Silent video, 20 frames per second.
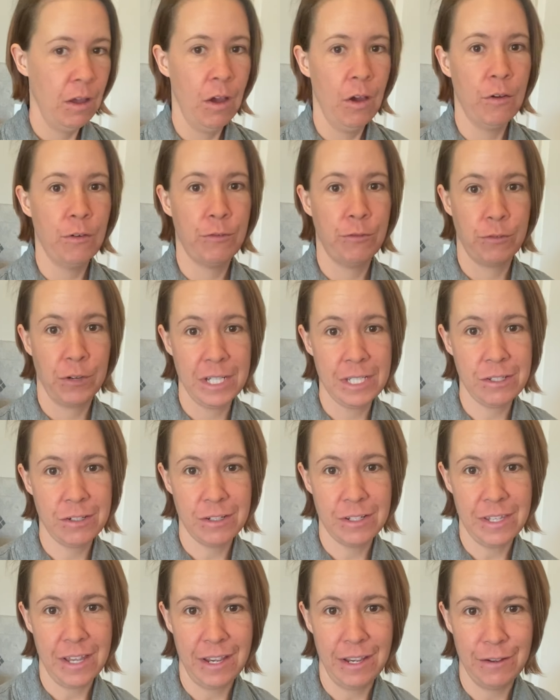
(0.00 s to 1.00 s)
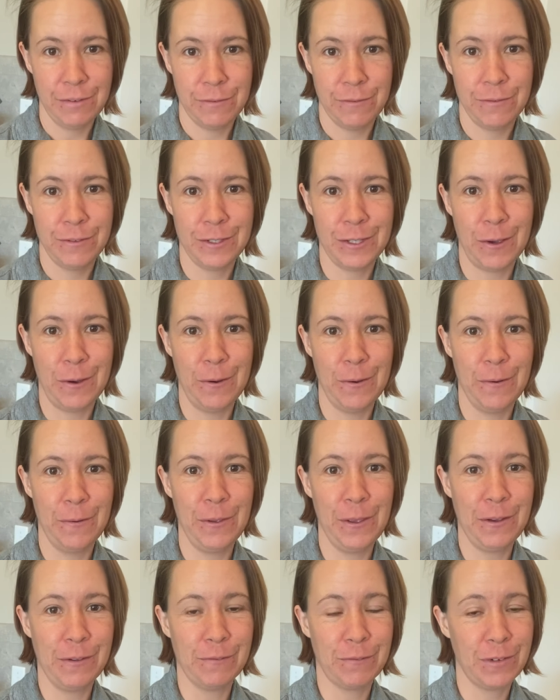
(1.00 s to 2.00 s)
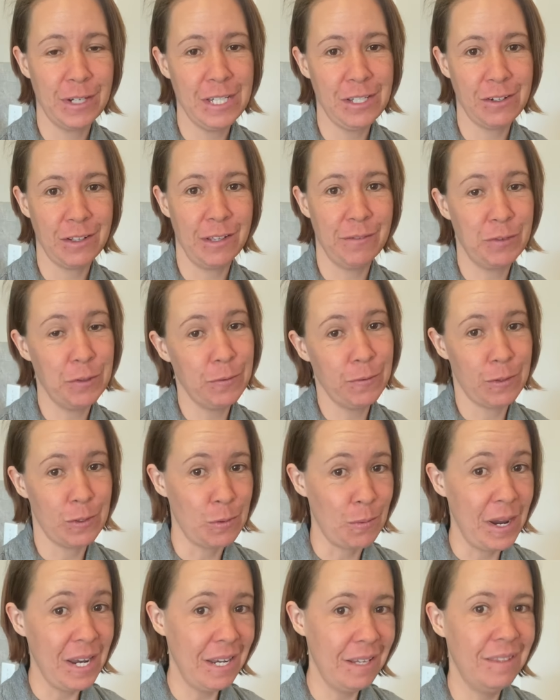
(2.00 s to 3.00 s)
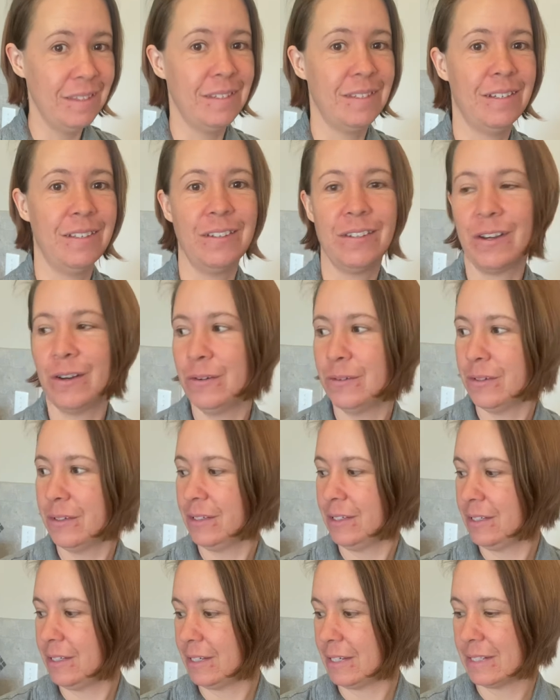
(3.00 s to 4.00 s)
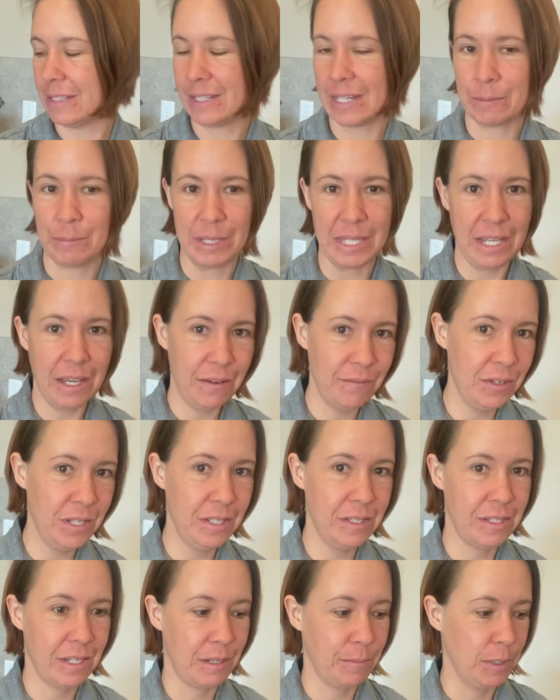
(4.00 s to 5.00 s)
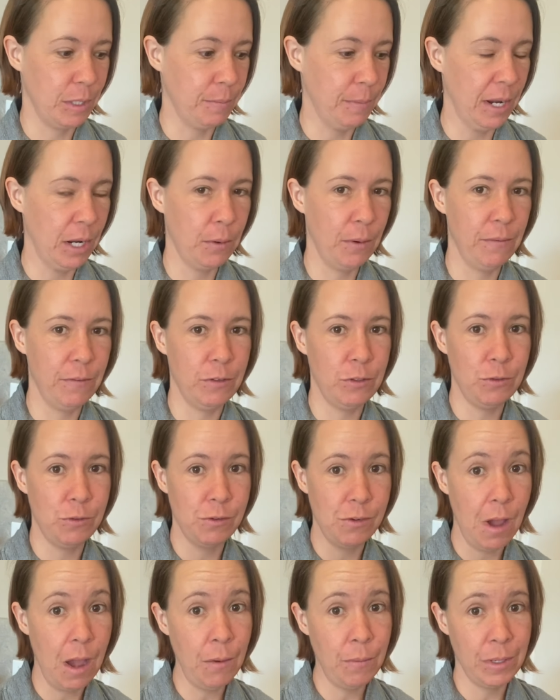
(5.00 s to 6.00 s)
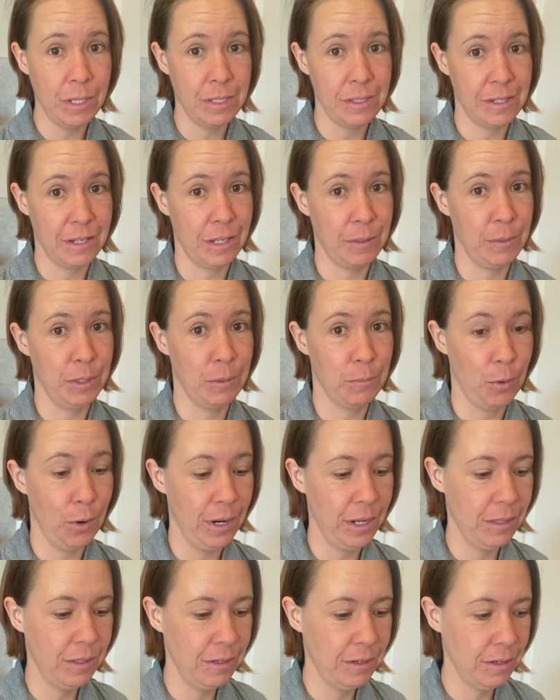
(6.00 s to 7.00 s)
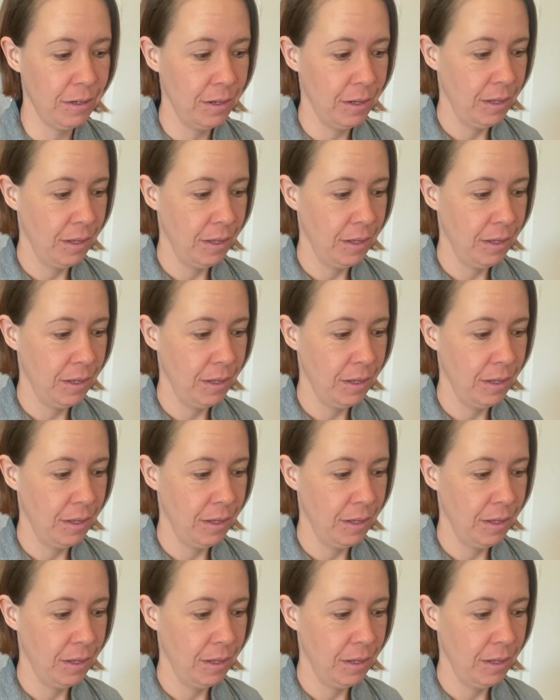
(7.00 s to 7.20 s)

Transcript: freezer safe, so you can freeze your leftovers right in the silicone. You can stick them in the oven, stick them in the microwave. You do not want to stick them in the broiler